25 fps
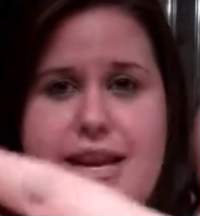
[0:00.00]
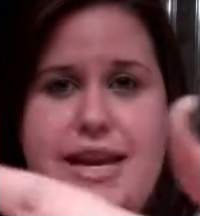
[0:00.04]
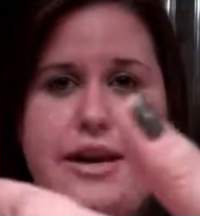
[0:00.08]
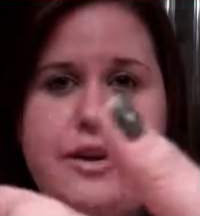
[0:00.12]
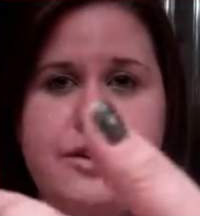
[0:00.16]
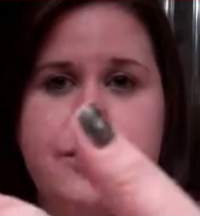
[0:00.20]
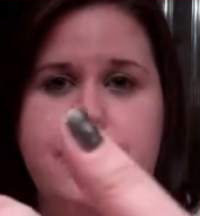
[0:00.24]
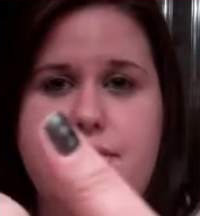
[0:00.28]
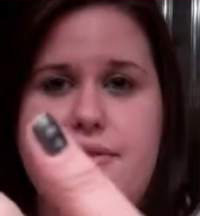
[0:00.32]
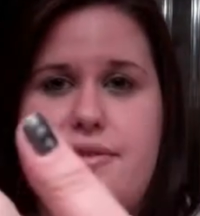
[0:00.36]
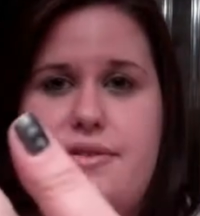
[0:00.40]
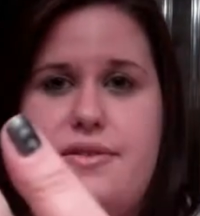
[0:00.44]

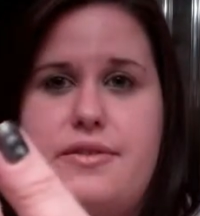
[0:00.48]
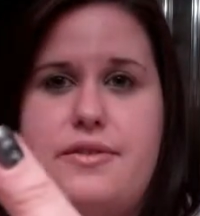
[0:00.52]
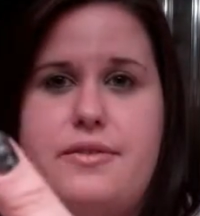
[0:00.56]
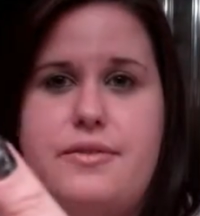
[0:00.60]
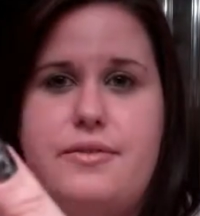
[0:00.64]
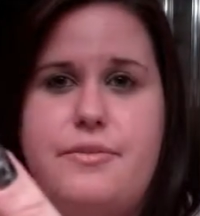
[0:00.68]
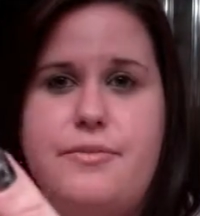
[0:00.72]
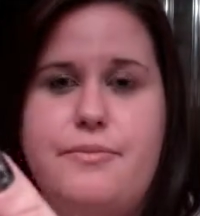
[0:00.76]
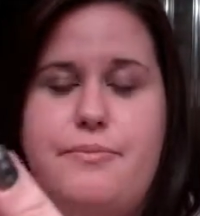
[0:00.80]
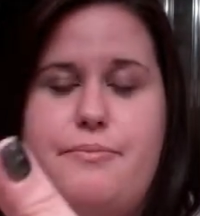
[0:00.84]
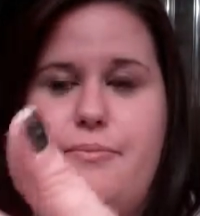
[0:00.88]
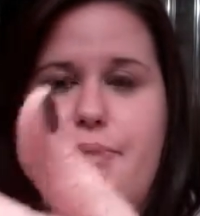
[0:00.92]
nails.
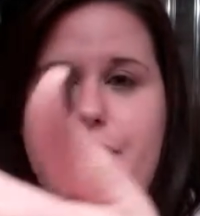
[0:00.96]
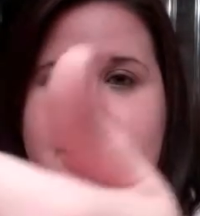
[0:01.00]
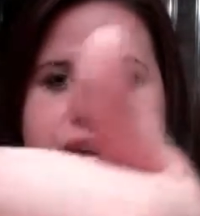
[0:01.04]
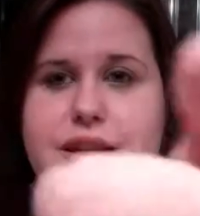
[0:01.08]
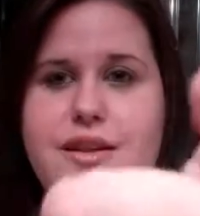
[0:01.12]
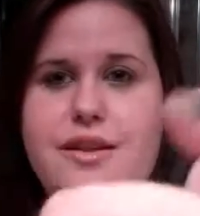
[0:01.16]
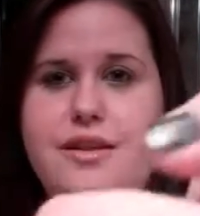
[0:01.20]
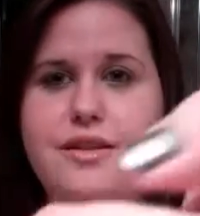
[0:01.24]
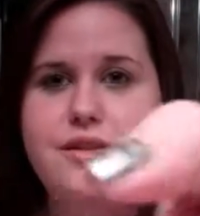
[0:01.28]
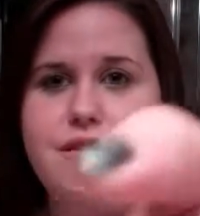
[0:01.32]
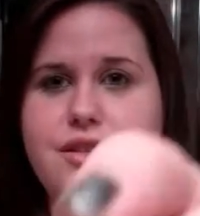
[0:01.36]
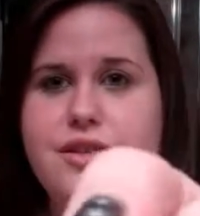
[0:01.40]

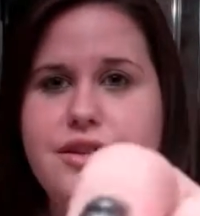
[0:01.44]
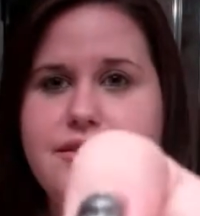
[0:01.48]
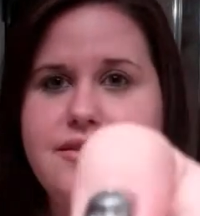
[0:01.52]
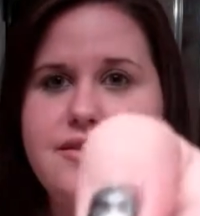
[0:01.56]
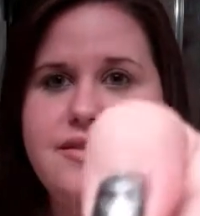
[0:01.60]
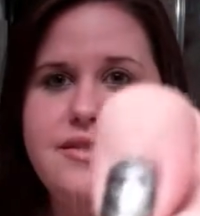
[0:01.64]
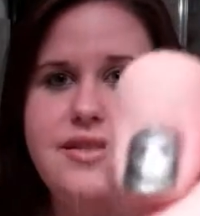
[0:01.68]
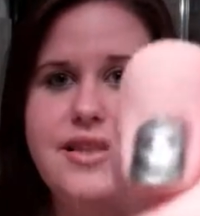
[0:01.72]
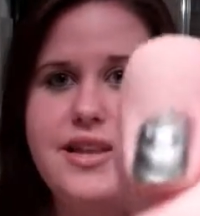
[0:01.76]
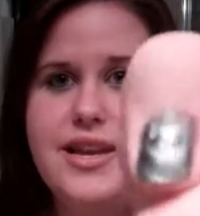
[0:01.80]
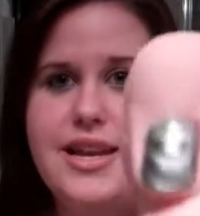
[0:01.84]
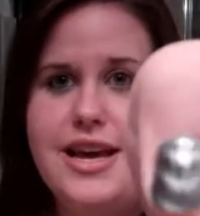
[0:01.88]
But
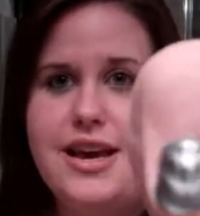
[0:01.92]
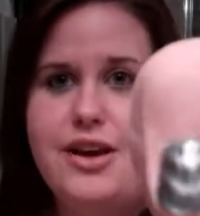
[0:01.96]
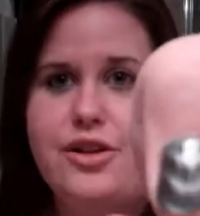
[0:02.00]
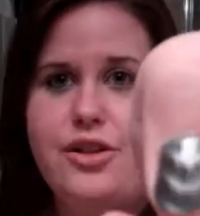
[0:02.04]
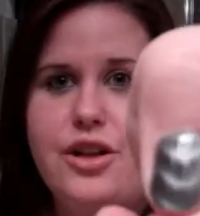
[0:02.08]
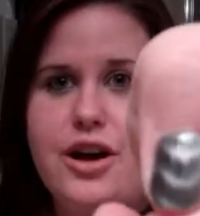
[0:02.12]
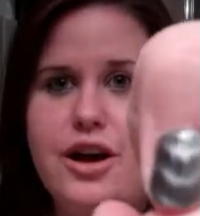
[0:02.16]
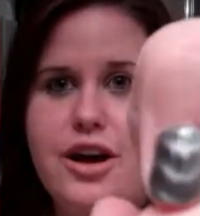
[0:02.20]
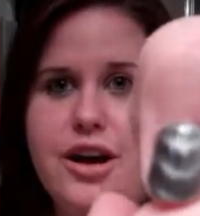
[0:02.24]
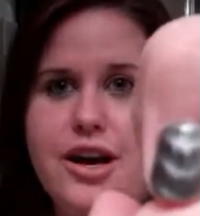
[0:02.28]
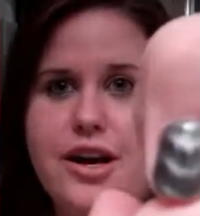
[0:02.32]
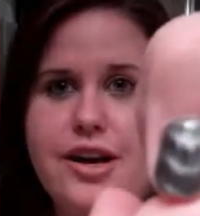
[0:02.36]
just the nail
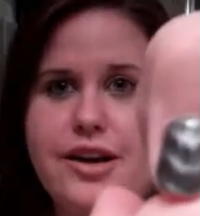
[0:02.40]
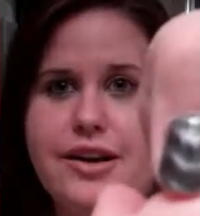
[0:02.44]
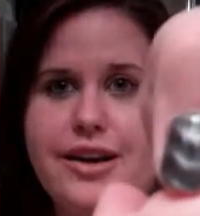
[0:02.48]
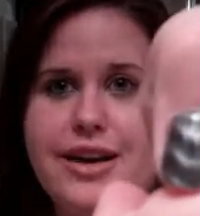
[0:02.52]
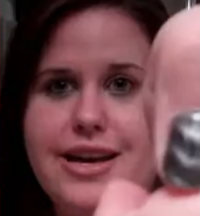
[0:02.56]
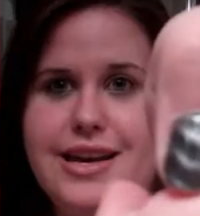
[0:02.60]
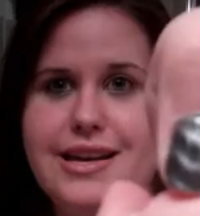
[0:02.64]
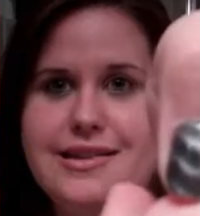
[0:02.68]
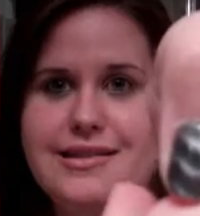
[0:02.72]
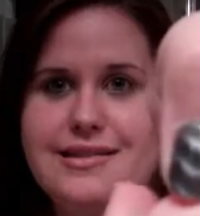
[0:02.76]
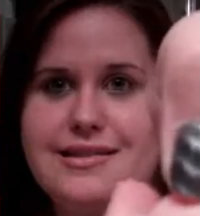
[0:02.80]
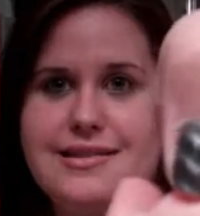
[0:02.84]
art
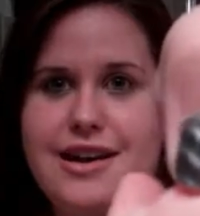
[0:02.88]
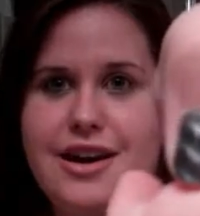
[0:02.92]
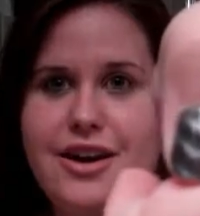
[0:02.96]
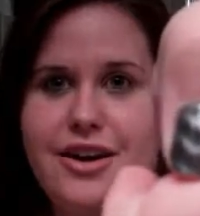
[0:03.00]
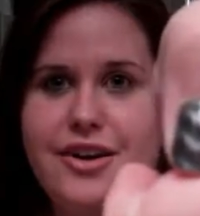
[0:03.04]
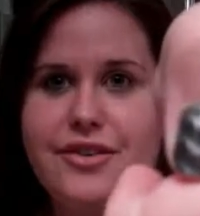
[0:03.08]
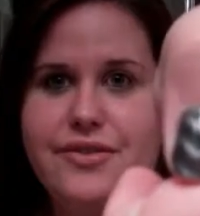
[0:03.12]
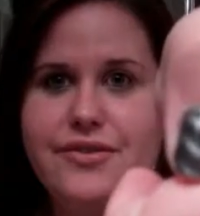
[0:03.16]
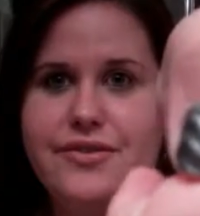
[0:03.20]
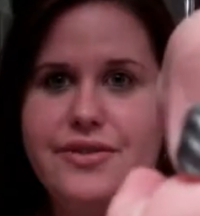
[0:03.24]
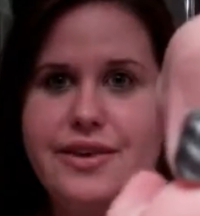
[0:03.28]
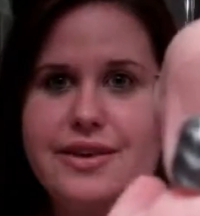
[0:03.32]

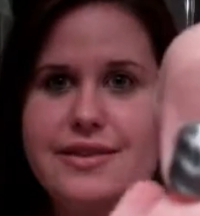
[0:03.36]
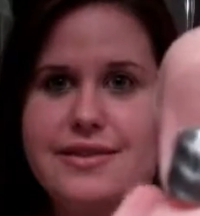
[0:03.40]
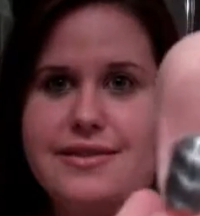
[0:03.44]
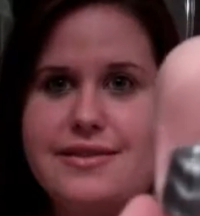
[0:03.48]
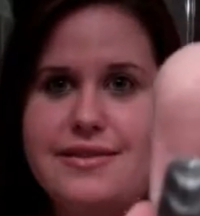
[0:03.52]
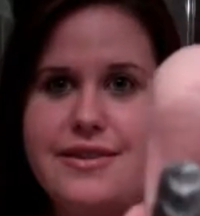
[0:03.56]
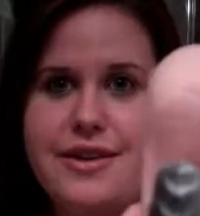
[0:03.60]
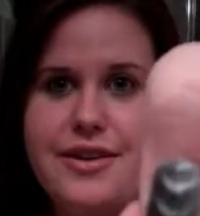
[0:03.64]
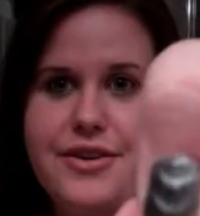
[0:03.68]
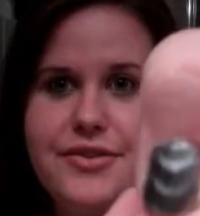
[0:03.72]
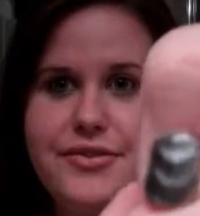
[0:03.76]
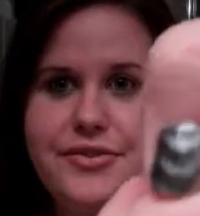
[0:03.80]
itself is
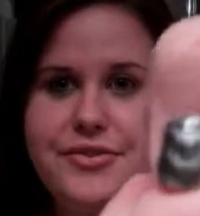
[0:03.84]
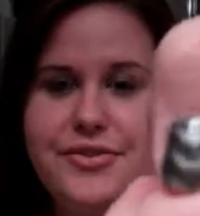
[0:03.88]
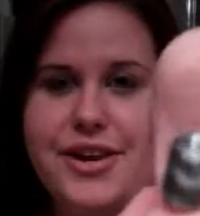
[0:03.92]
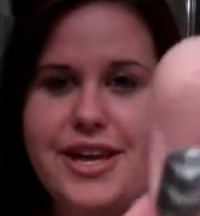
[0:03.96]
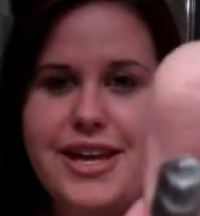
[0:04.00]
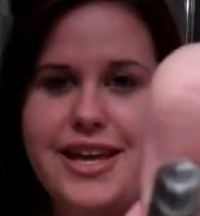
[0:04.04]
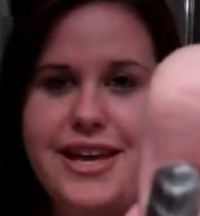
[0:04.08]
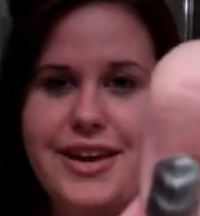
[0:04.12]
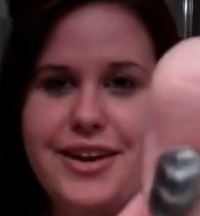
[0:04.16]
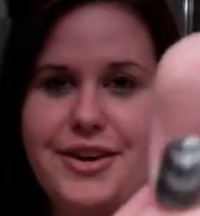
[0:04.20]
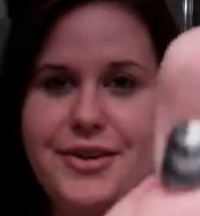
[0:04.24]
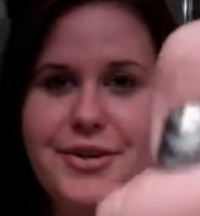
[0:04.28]
so
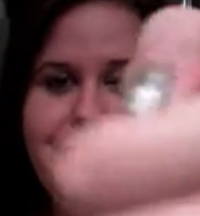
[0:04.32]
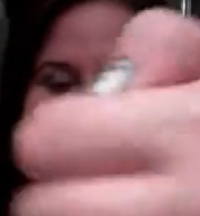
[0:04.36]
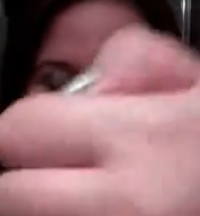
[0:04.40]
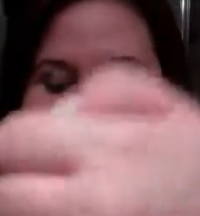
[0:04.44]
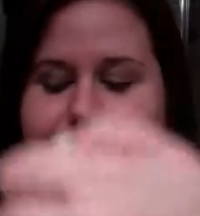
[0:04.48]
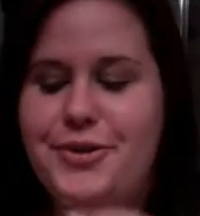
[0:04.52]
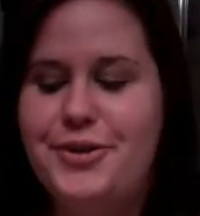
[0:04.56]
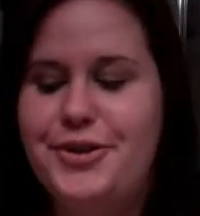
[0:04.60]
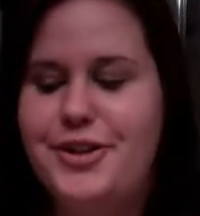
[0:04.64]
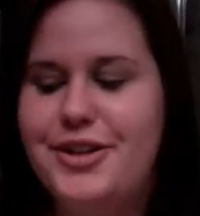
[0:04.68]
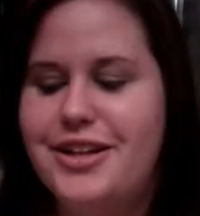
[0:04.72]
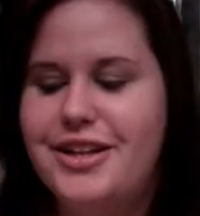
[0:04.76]
freaking
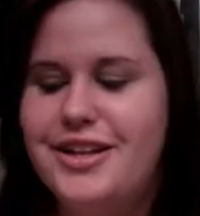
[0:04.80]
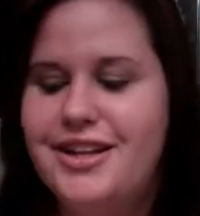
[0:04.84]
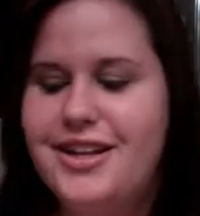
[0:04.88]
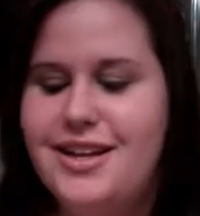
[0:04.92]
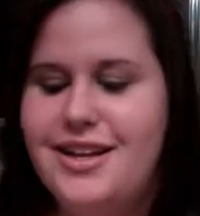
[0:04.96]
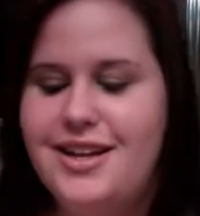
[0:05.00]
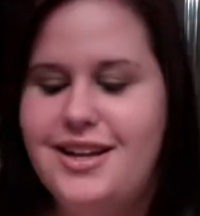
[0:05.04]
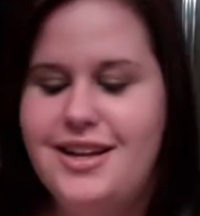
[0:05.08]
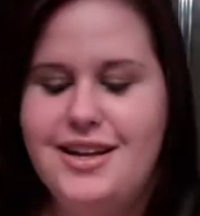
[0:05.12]
cool.